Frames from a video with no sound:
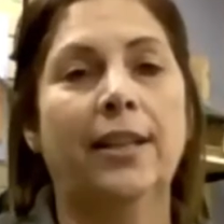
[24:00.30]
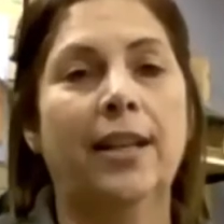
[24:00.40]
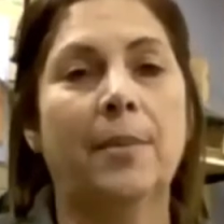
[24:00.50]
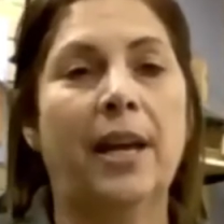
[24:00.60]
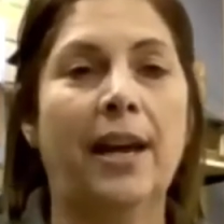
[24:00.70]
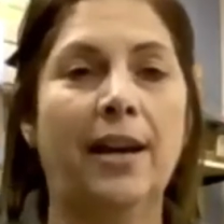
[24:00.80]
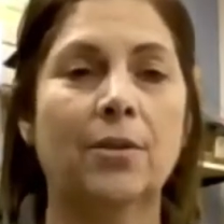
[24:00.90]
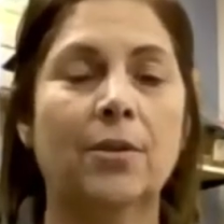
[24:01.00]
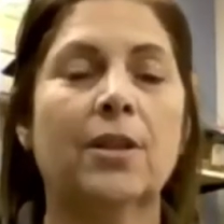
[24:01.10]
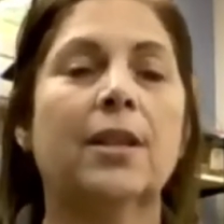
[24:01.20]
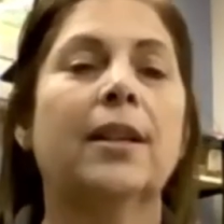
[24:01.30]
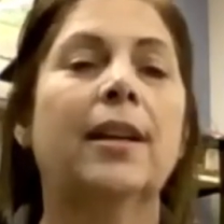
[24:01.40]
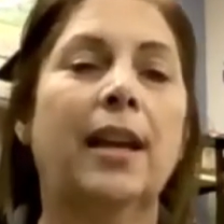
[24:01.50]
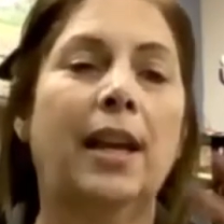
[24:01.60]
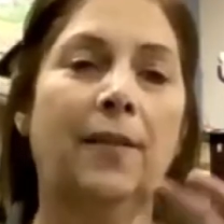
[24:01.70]
them out.
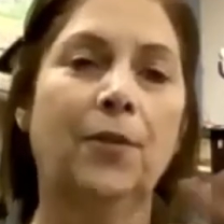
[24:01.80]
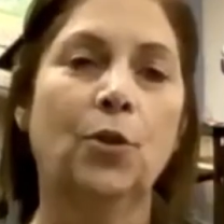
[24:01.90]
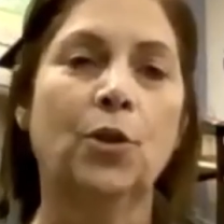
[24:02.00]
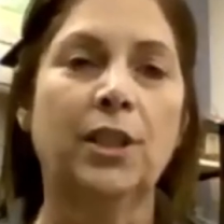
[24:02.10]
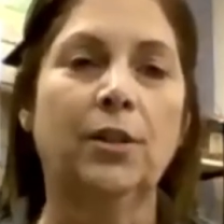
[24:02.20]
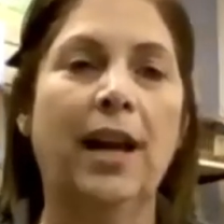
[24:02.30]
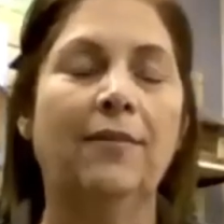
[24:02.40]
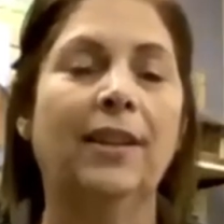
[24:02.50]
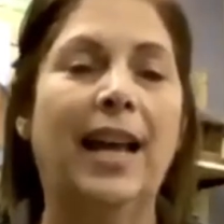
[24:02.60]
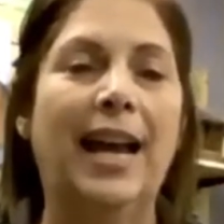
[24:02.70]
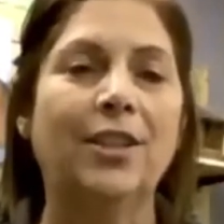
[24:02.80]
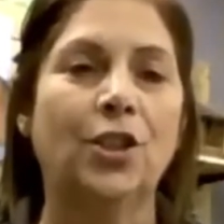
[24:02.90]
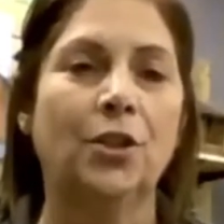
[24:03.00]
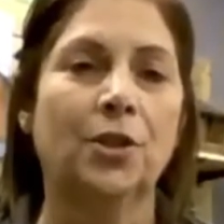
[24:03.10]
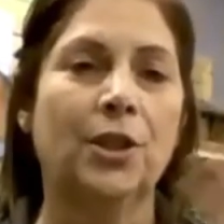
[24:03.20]
If you still have
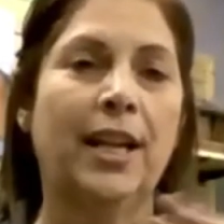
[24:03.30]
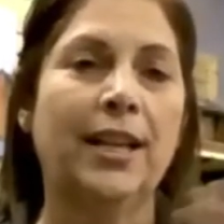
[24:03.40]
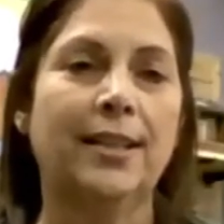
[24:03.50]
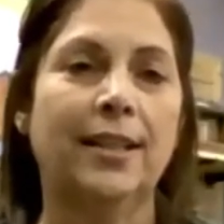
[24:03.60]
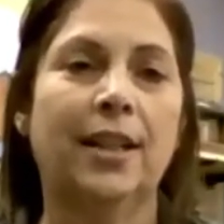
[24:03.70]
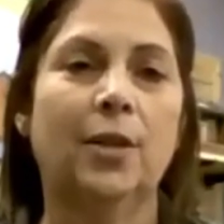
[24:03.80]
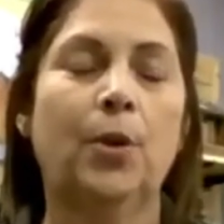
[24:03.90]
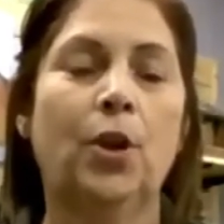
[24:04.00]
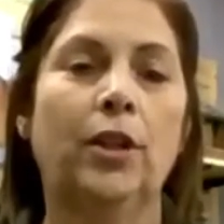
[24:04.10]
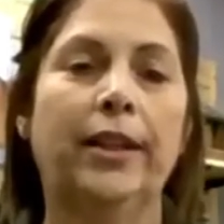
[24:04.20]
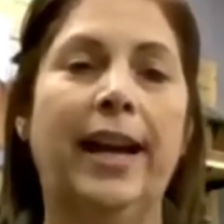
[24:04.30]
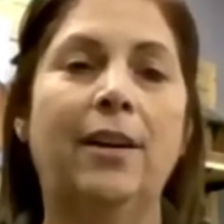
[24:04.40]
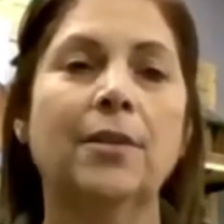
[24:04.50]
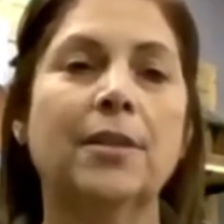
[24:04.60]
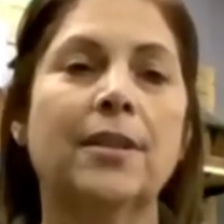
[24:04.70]
last year's nest in there, pull it
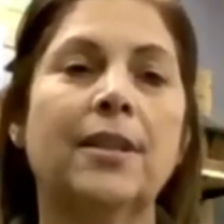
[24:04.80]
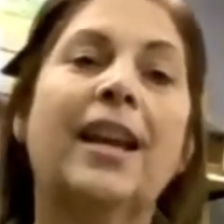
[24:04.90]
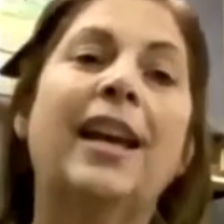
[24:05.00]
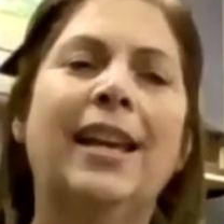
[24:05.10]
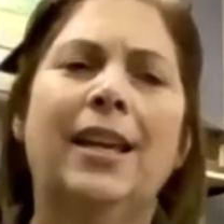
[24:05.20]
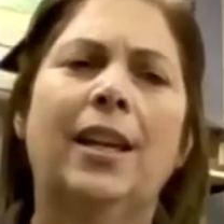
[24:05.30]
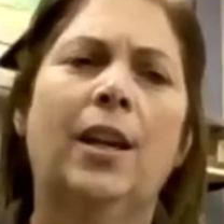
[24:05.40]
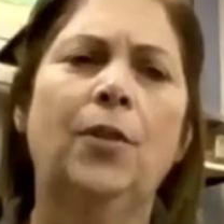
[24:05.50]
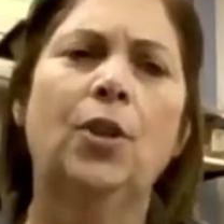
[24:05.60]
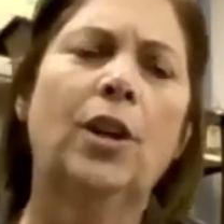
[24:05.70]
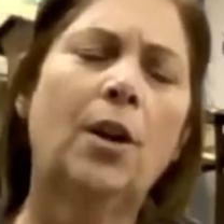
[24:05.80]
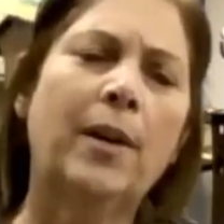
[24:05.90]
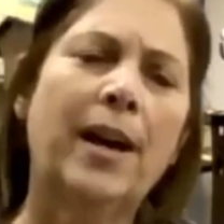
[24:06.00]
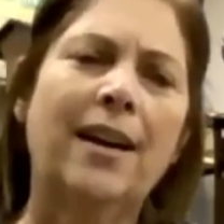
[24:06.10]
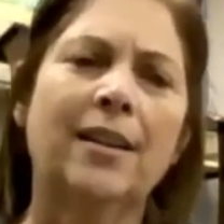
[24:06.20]
out. If you
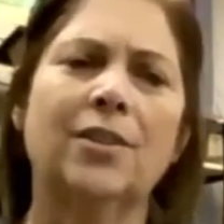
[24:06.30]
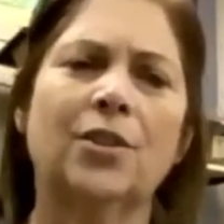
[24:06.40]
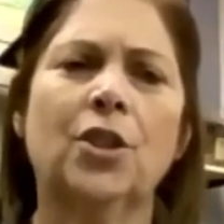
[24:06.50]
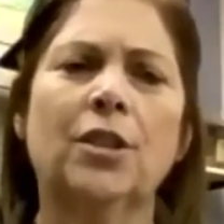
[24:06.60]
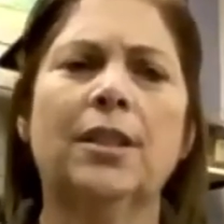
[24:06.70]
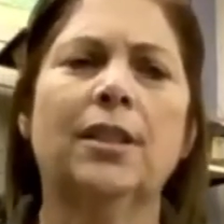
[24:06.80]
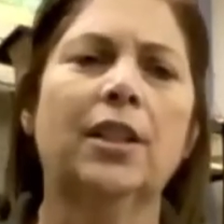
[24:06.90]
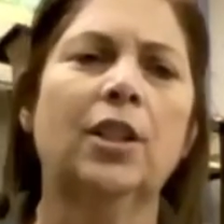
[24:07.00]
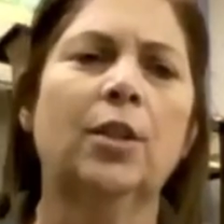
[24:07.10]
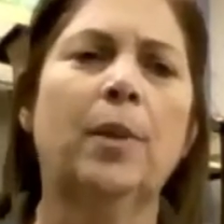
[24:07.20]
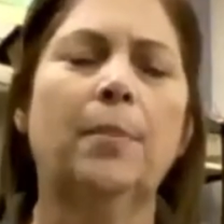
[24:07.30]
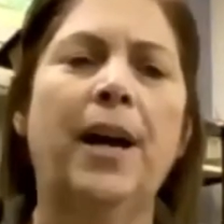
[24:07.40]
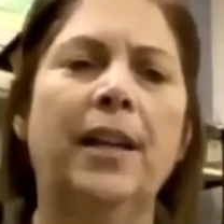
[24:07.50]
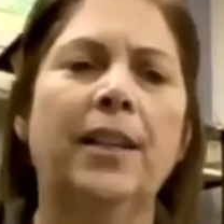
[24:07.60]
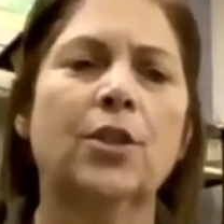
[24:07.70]
go out and there's just a little bit of
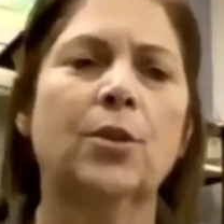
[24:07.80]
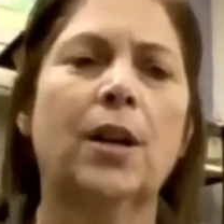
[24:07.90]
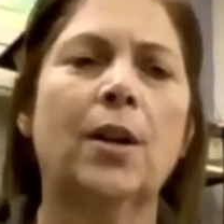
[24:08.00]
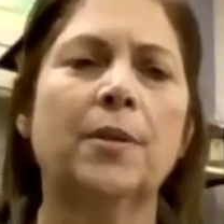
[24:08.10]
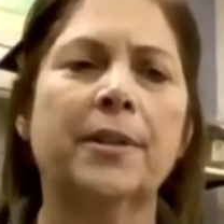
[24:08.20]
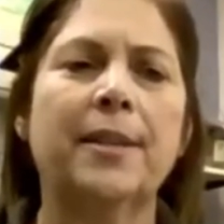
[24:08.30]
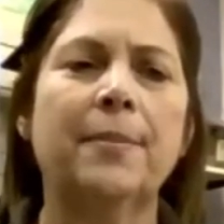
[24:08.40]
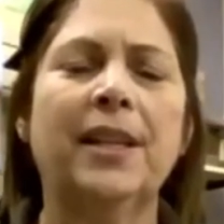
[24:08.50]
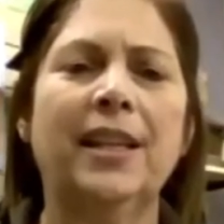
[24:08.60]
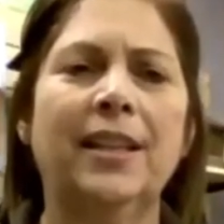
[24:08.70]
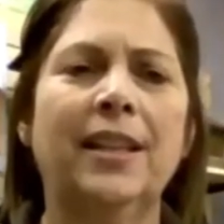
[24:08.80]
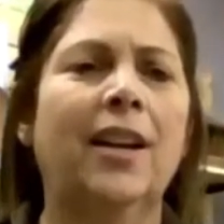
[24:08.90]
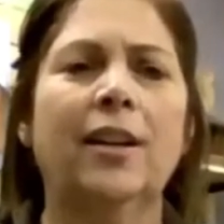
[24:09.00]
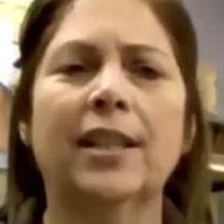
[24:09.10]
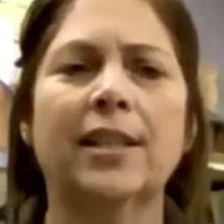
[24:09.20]
pine straw or something in
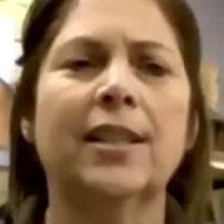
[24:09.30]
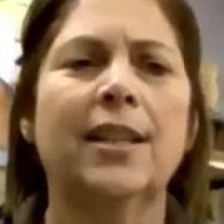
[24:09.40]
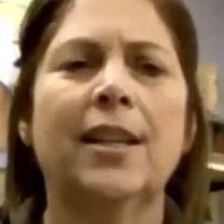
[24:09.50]
there, it